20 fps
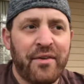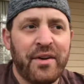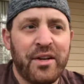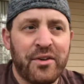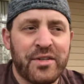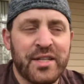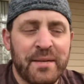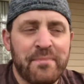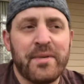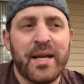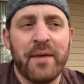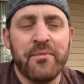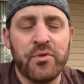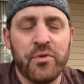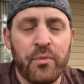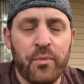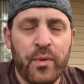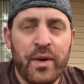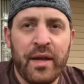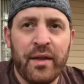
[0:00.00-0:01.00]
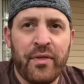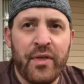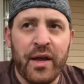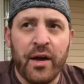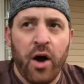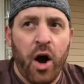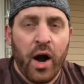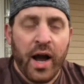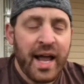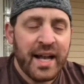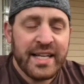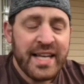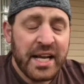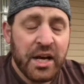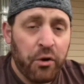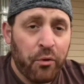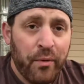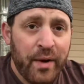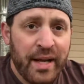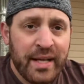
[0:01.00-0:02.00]
sometimes when we think, oh, I gotta take
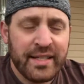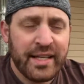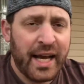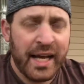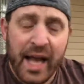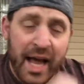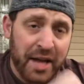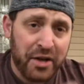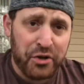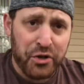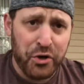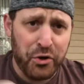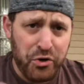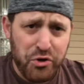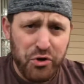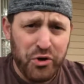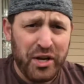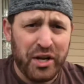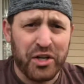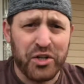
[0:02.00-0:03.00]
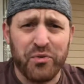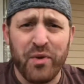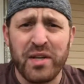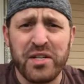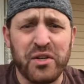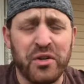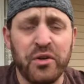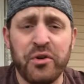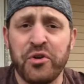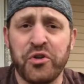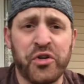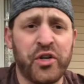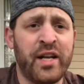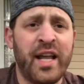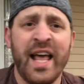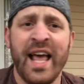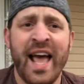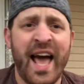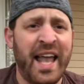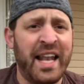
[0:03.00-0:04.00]
a risk, I gotta do a New Year's resolution,
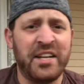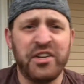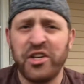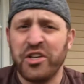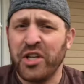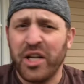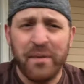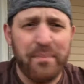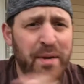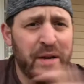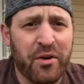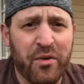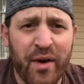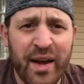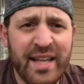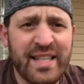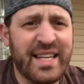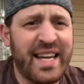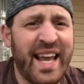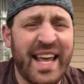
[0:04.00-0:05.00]
and it's just gonna be crazy.